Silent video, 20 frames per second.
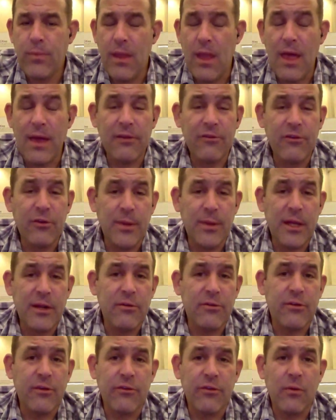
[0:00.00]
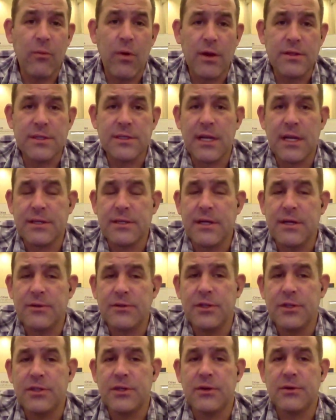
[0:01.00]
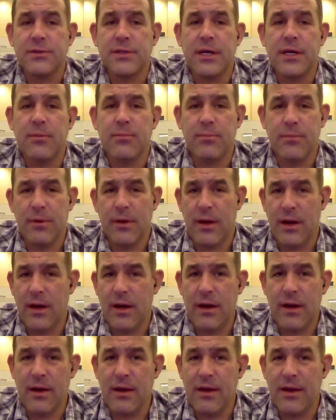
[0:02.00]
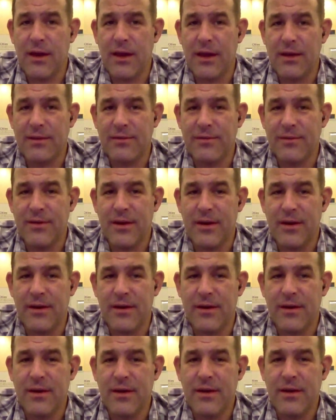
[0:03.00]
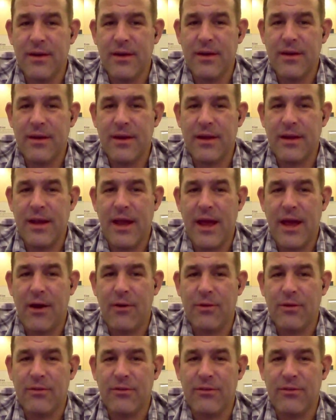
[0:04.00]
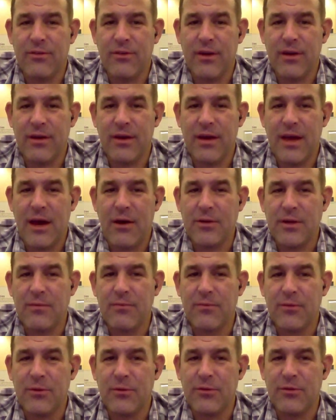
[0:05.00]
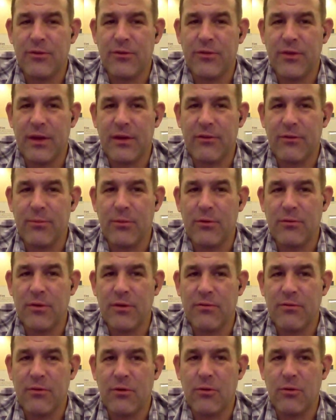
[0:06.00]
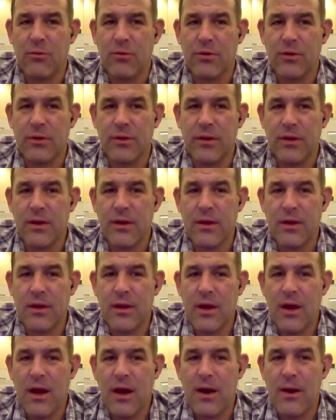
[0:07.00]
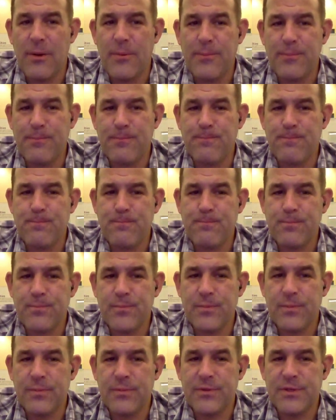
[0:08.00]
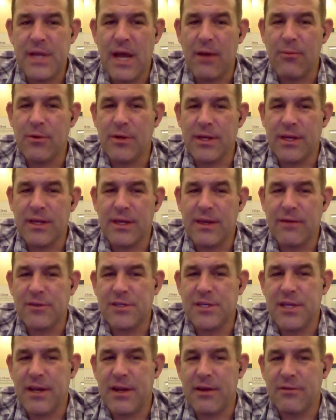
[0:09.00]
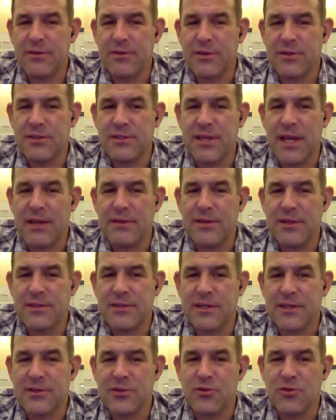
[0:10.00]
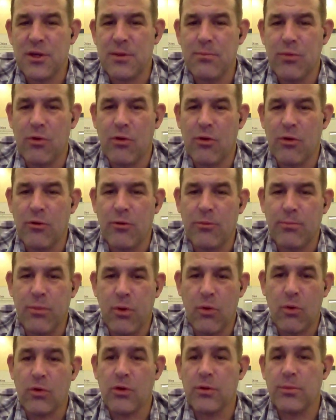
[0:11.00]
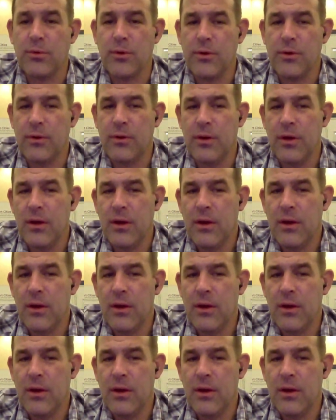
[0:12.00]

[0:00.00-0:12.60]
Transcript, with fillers: I think it's gonna be interesting to see where this technology shows up uh, and uh, and how it uh, how it influences things moving forward. Um, so I want to give a shout out to SanDisk Extreme Pro Portable.